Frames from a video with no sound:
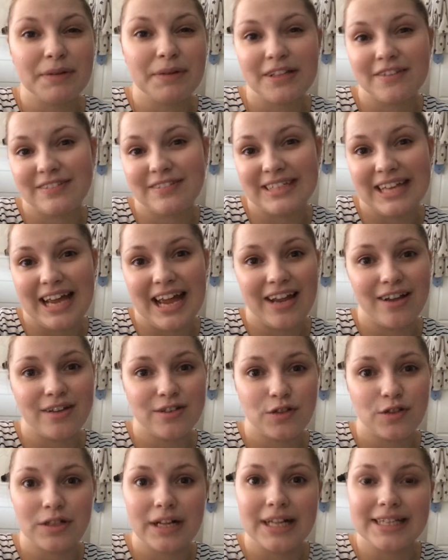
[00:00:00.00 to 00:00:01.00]
to be a lovely day
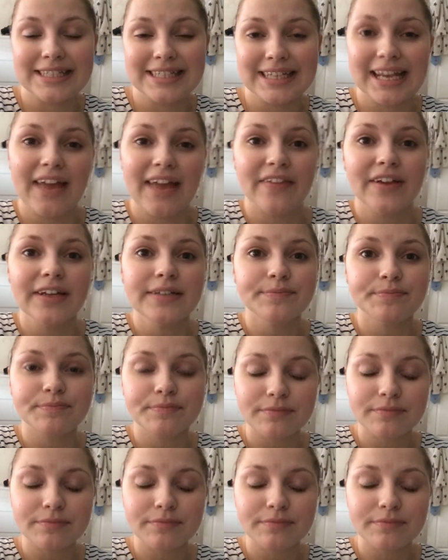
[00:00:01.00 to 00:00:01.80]
as we'll get together.